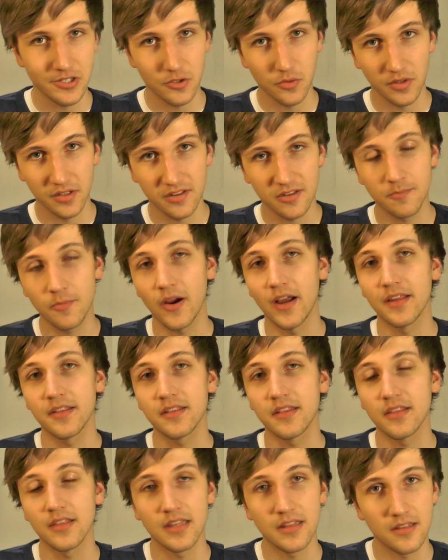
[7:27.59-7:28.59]
to
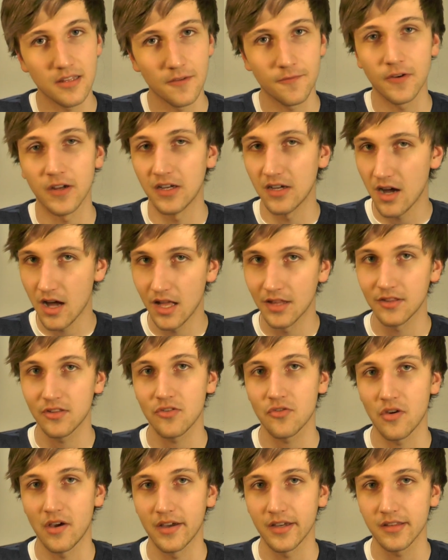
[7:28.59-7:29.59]
express these different
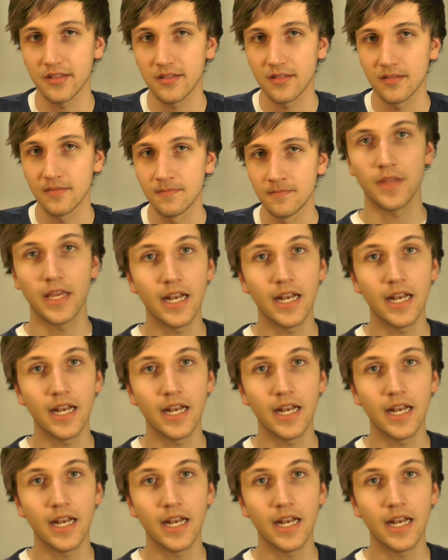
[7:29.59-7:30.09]
constructs.